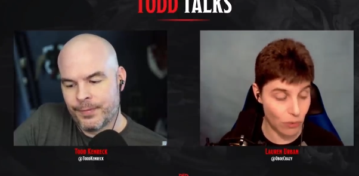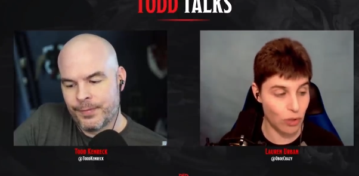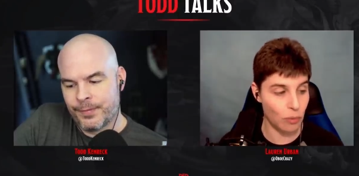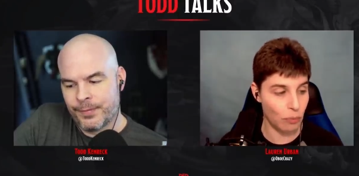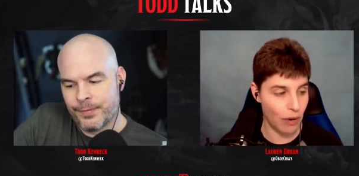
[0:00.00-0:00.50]

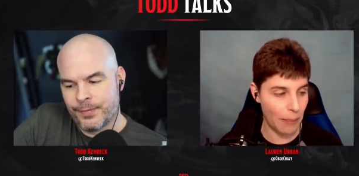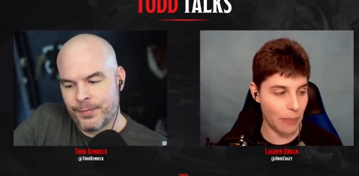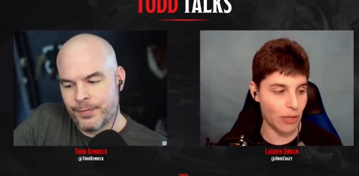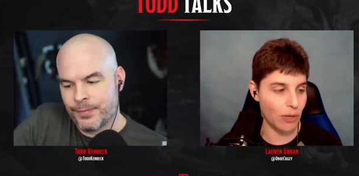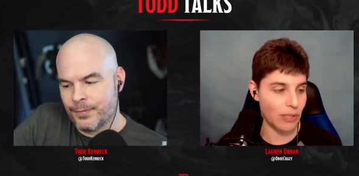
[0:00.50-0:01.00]
Speaker 1: use to
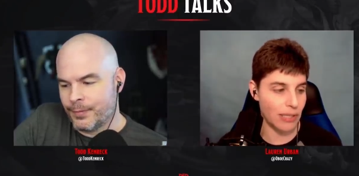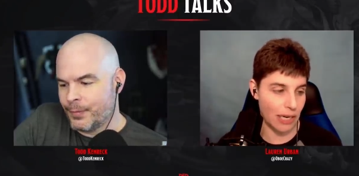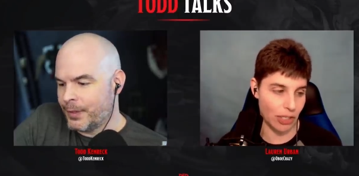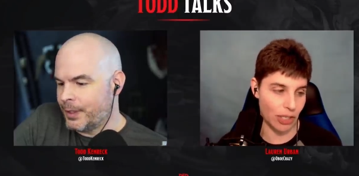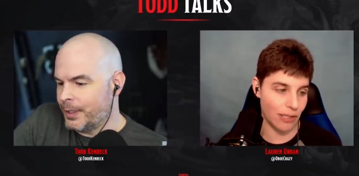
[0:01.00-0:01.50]
prep your
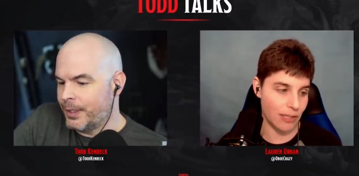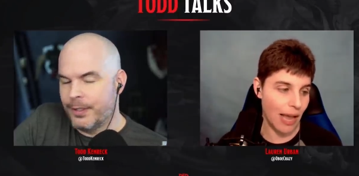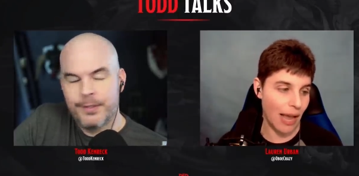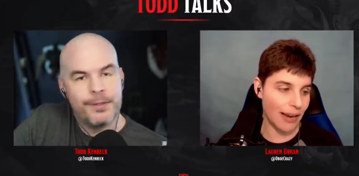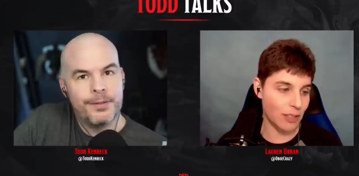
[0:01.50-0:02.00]

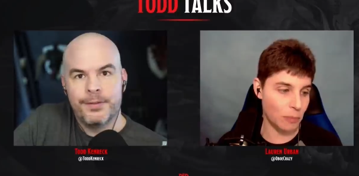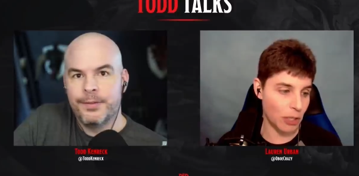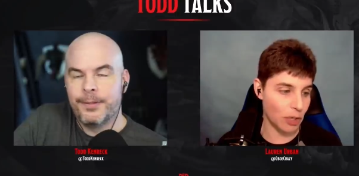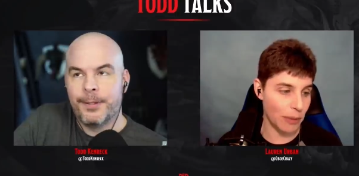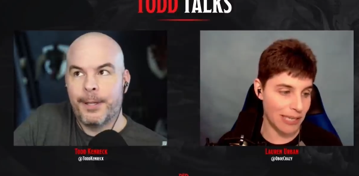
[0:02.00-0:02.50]
sessions? I
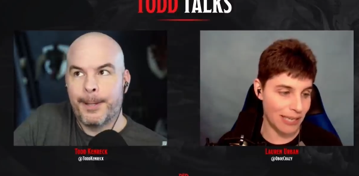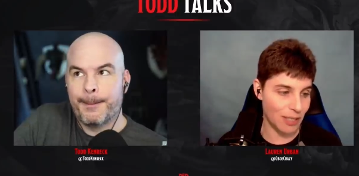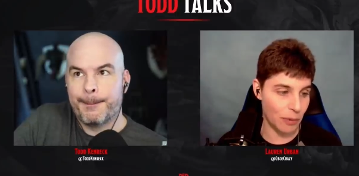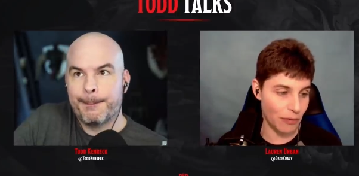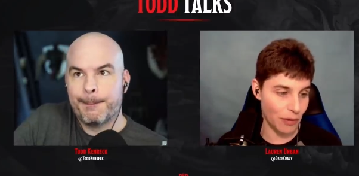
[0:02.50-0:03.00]
just picture my
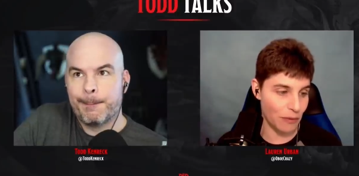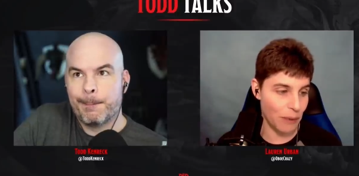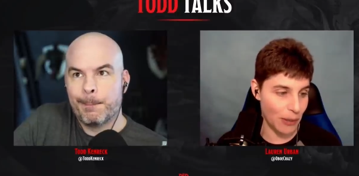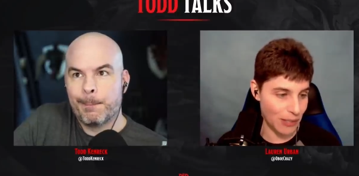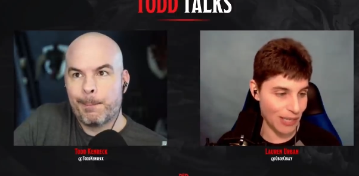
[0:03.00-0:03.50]
desk to be full
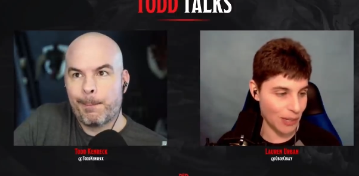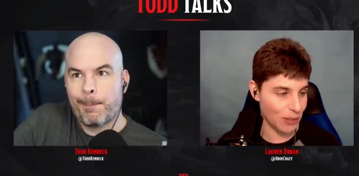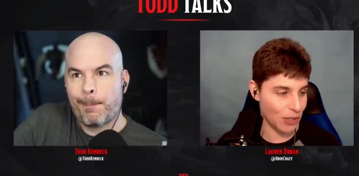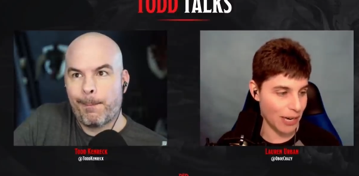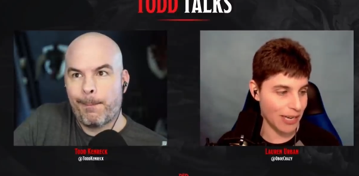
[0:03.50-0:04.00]
of post-it
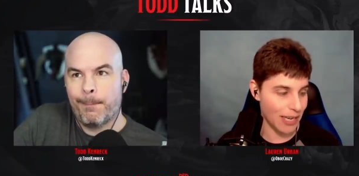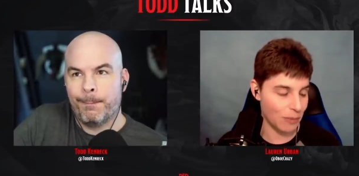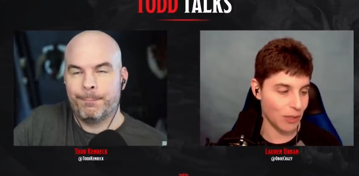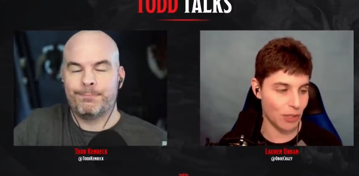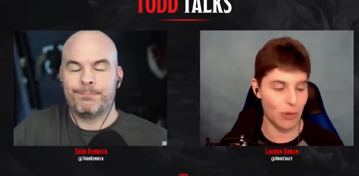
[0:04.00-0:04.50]
notes, trying to
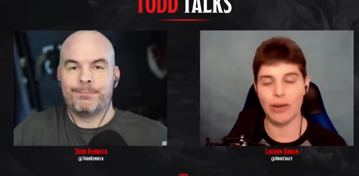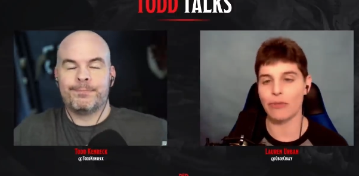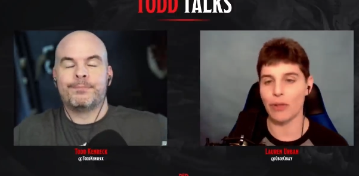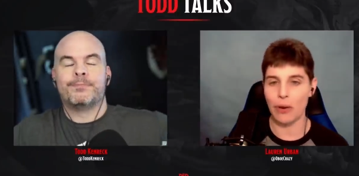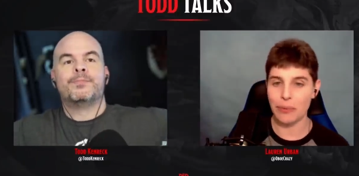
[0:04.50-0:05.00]
keep the
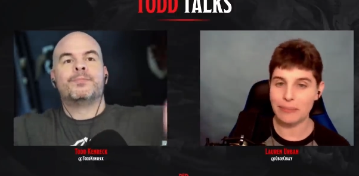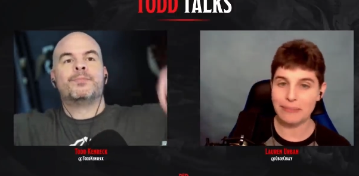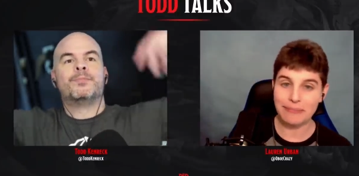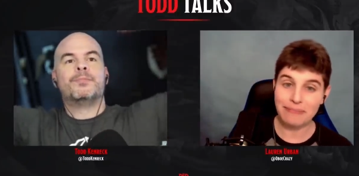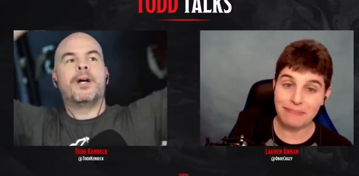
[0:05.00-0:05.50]
story flow.
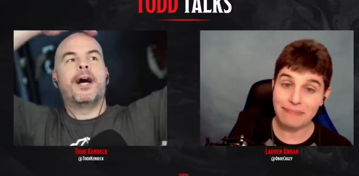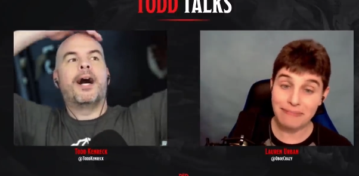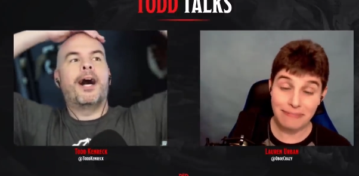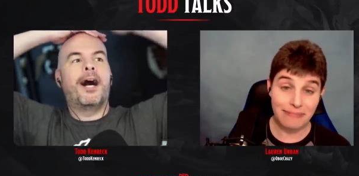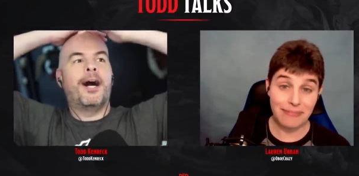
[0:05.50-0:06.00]

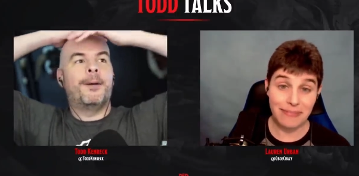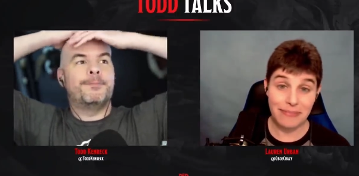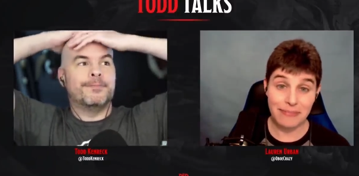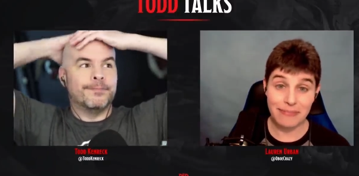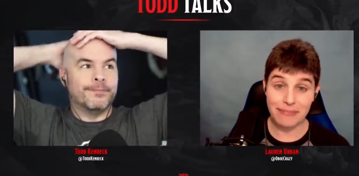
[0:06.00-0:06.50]

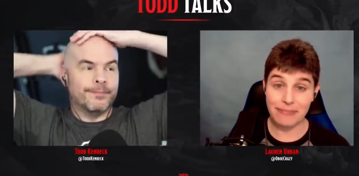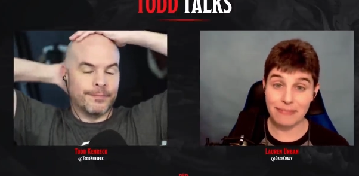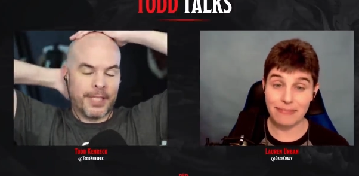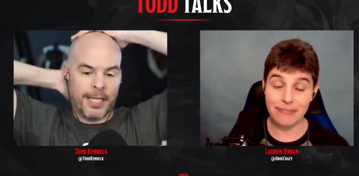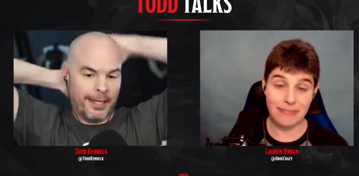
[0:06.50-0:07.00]
Speaker 2: Um,
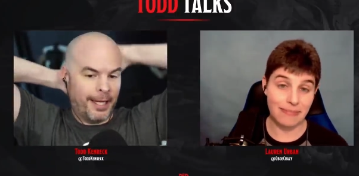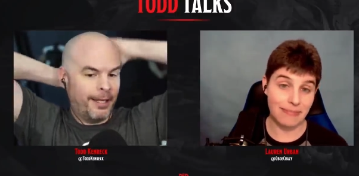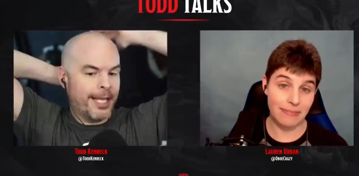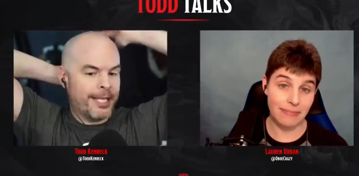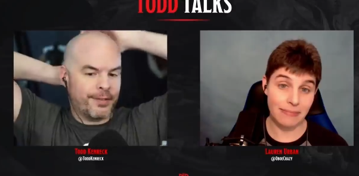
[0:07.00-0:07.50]
can
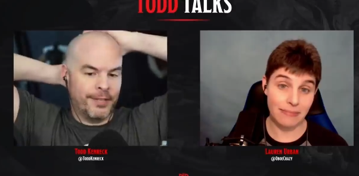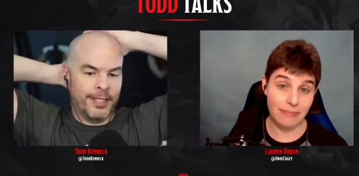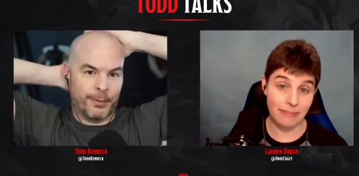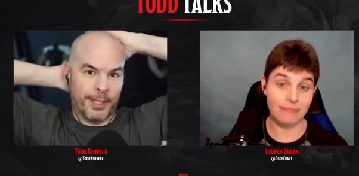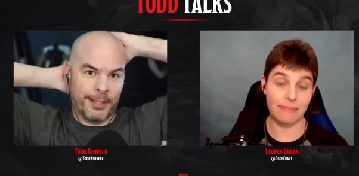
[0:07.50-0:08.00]
I'll answer
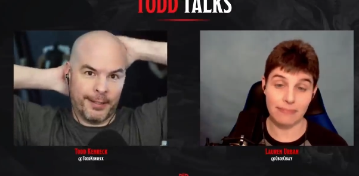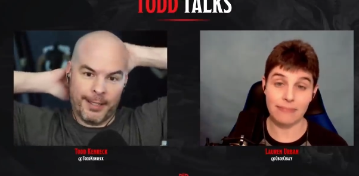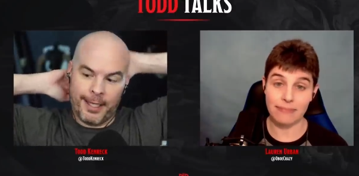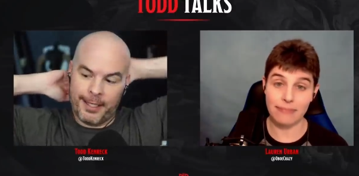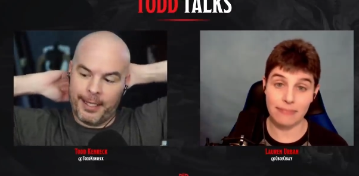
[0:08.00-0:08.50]
really quick.
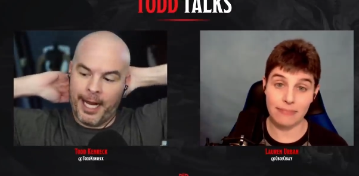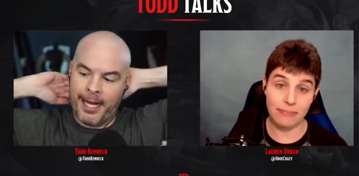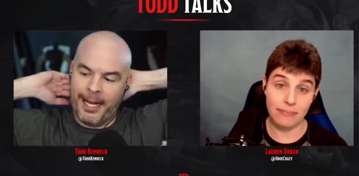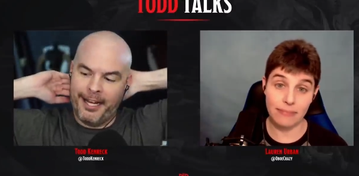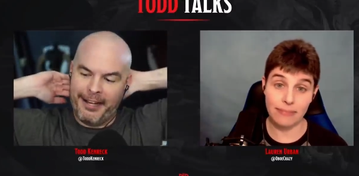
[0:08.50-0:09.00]
Uh,
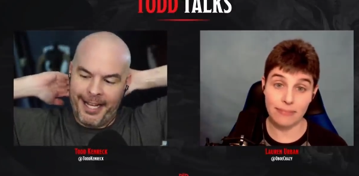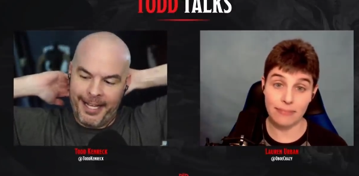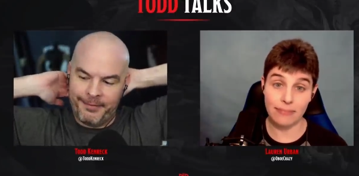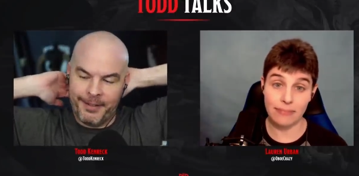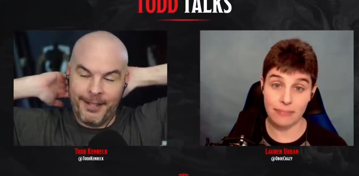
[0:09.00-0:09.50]
I,
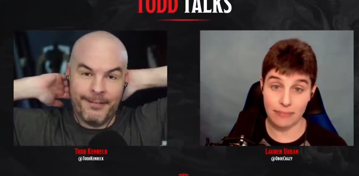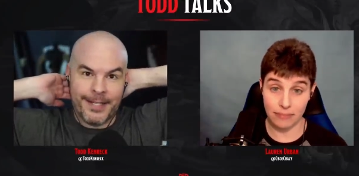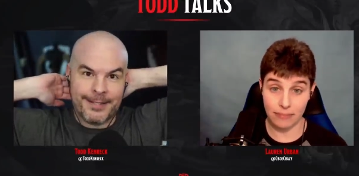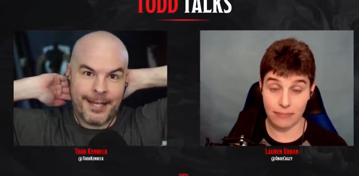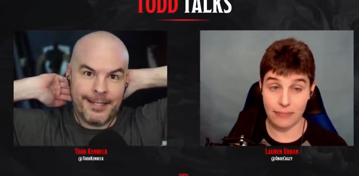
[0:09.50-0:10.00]
I, have a lot
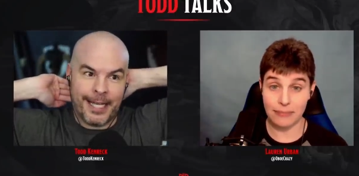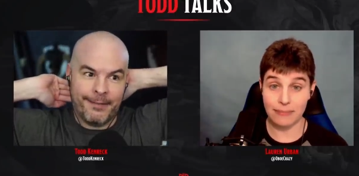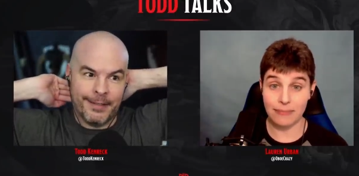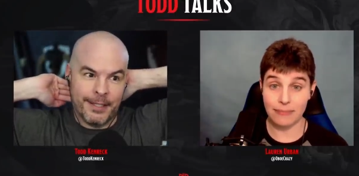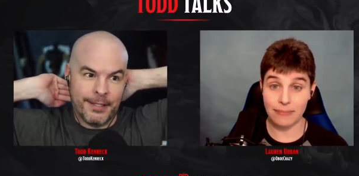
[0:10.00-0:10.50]
of anxiety
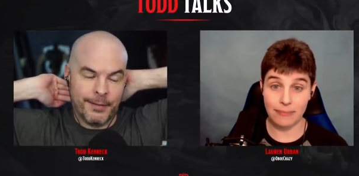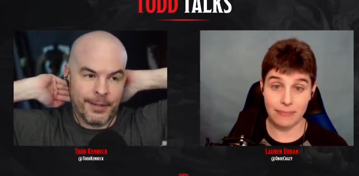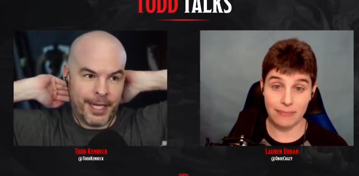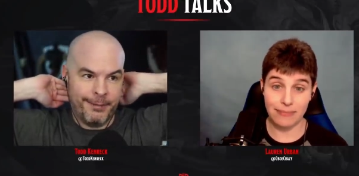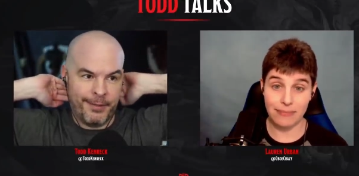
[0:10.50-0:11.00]
having to do
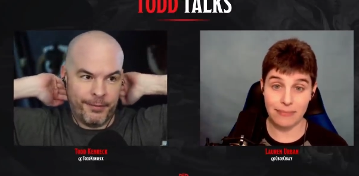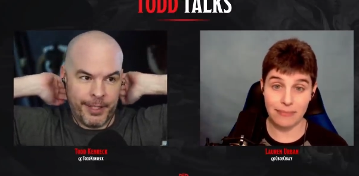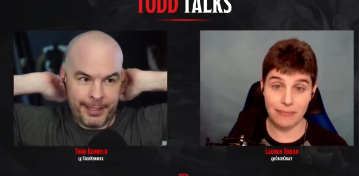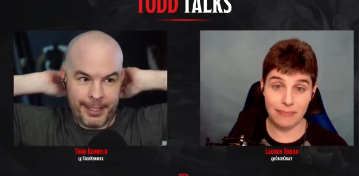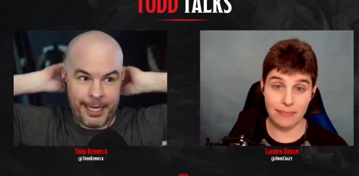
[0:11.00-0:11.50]
with I've been
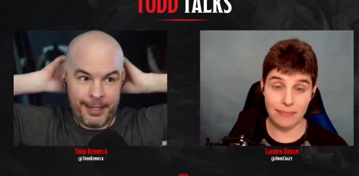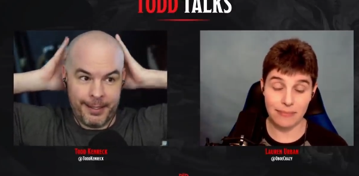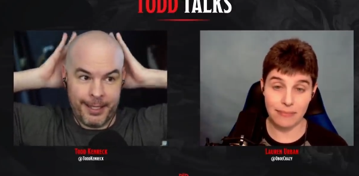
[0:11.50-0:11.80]
running ga-